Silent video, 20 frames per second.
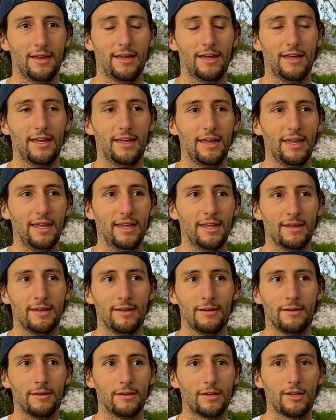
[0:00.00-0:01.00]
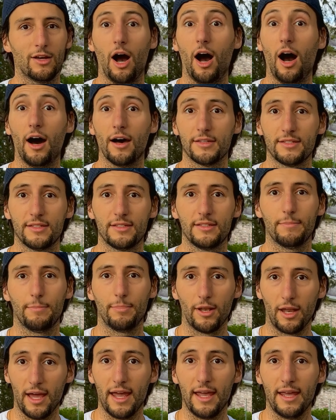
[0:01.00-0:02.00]
in cost to
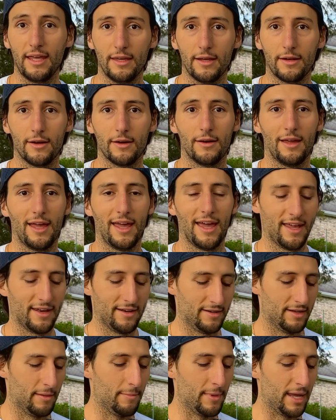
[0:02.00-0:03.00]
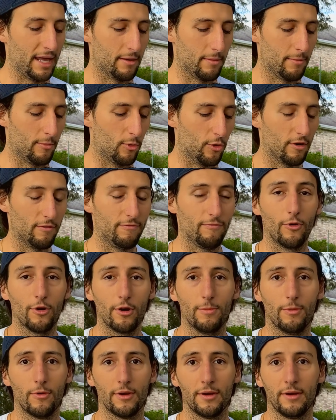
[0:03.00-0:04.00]
play here, and it made it more
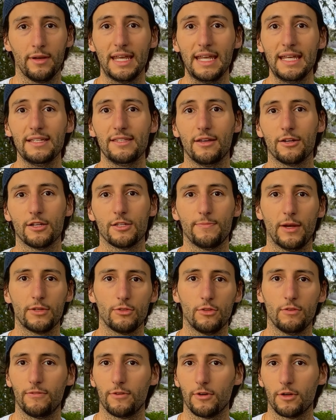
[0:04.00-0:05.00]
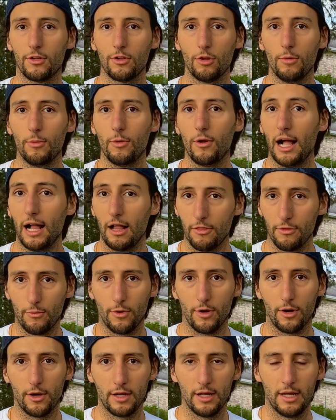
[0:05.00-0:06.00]
affordable and easier, especially for global health
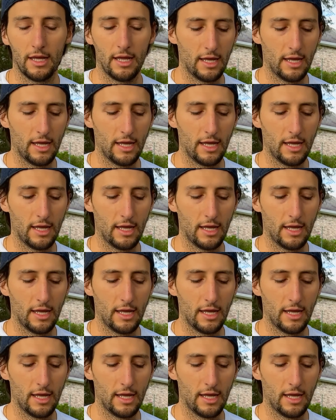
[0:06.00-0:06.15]
work.